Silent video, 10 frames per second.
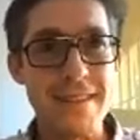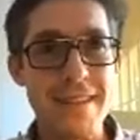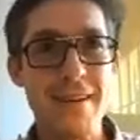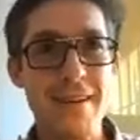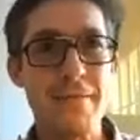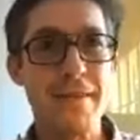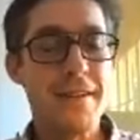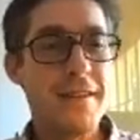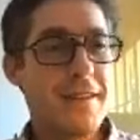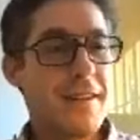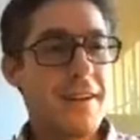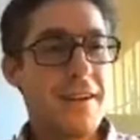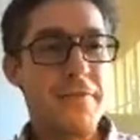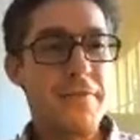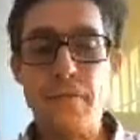I've
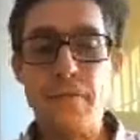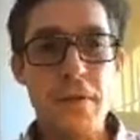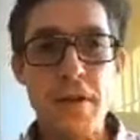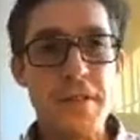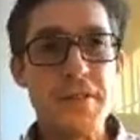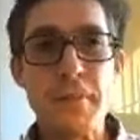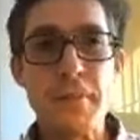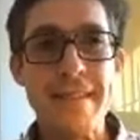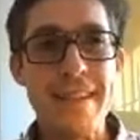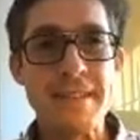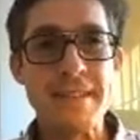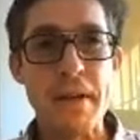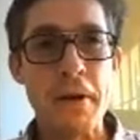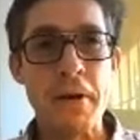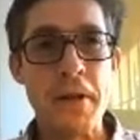learned so many things
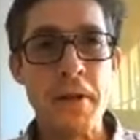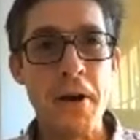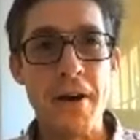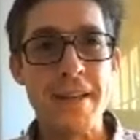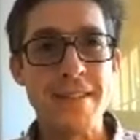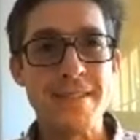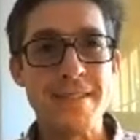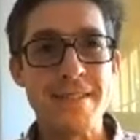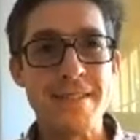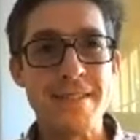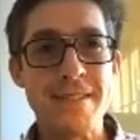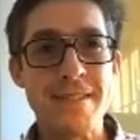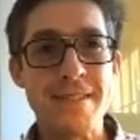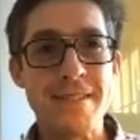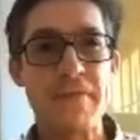being on a yacht. It's we have
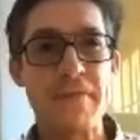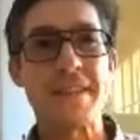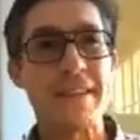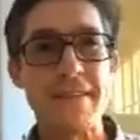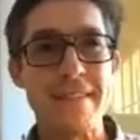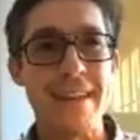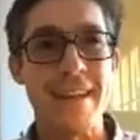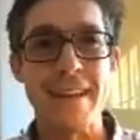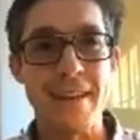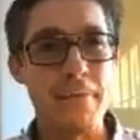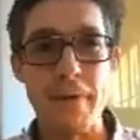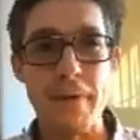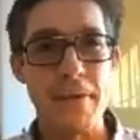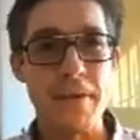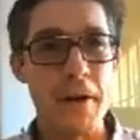to fix everything on
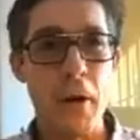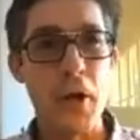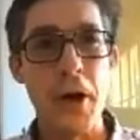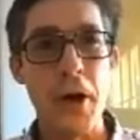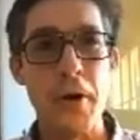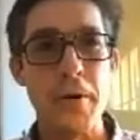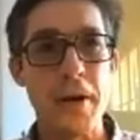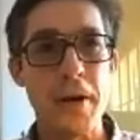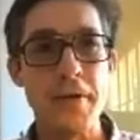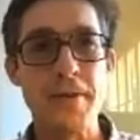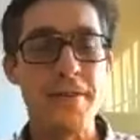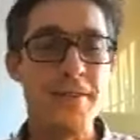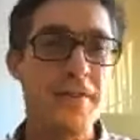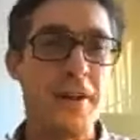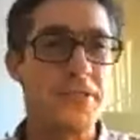the go.
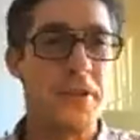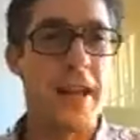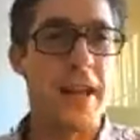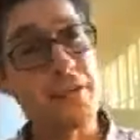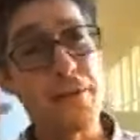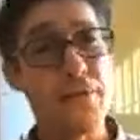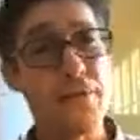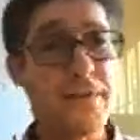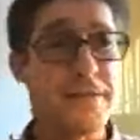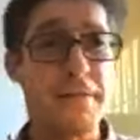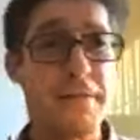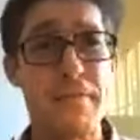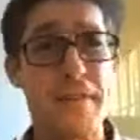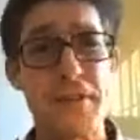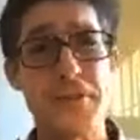You guys are on land. You call a
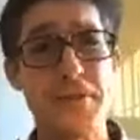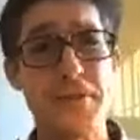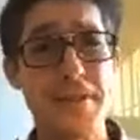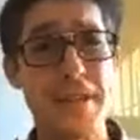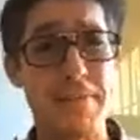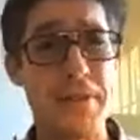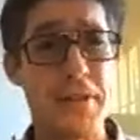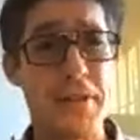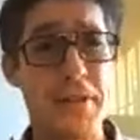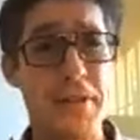professional to come and do it.